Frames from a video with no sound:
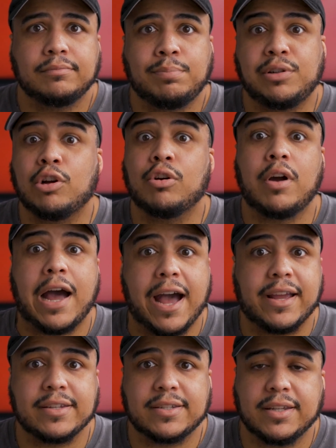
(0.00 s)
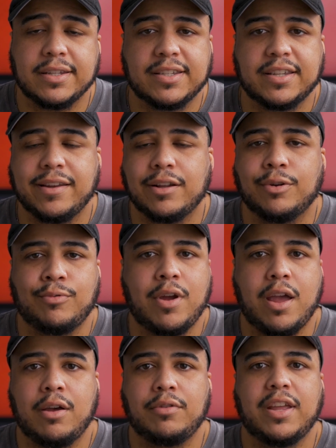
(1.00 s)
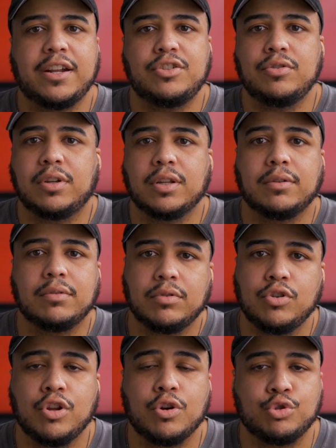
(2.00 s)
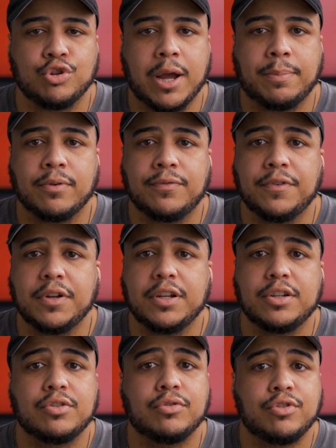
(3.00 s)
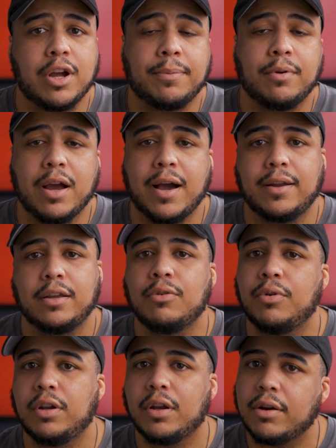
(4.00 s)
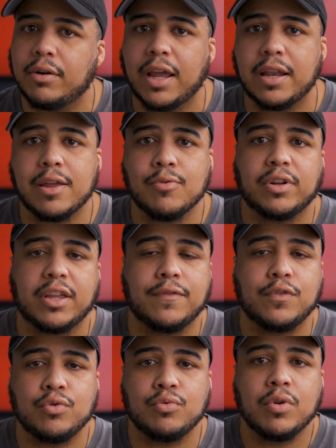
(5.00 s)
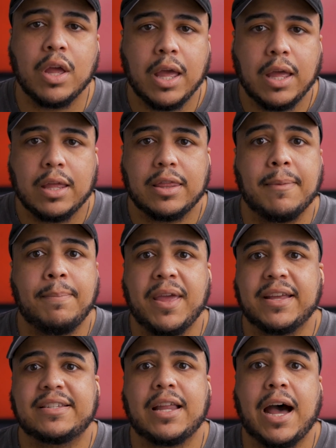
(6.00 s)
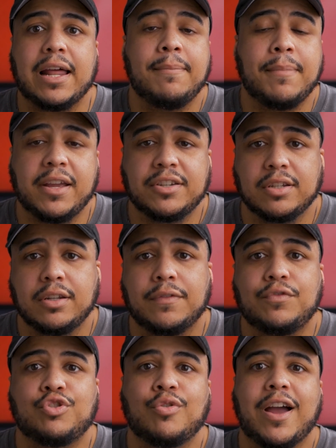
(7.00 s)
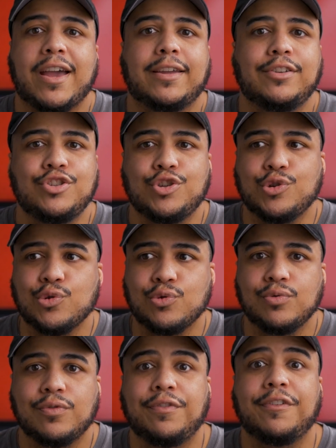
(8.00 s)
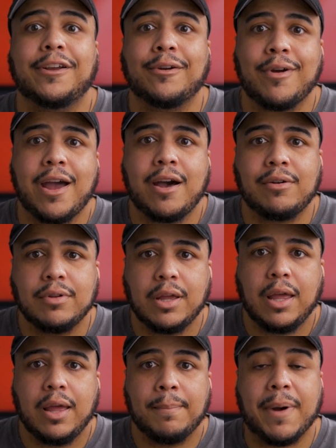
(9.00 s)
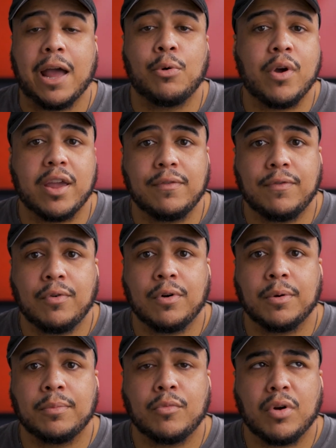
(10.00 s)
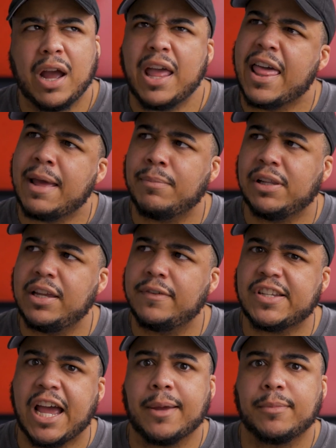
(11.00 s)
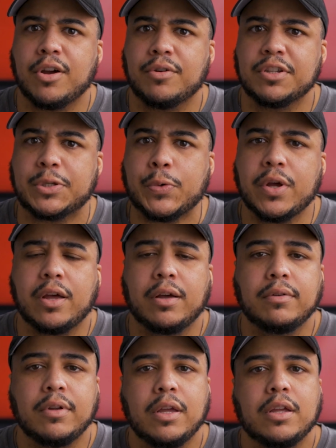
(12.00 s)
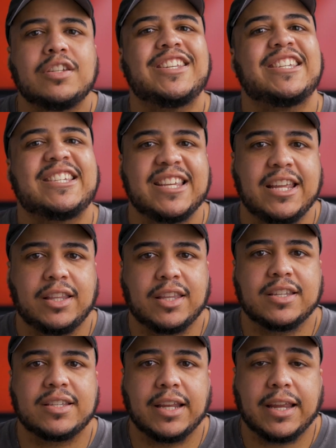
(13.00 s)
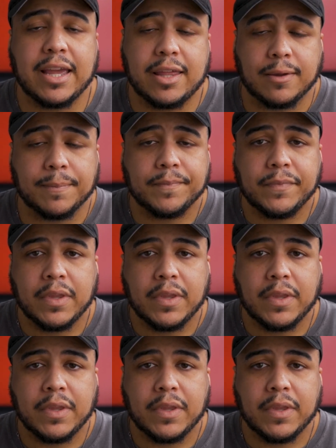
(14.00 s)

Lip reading: Pluralize is still around that you can, drop your footage or drop your audio in there, and it will give you the best automation of trying to figure out by waveform, and I believe timecode as well, to sync this together.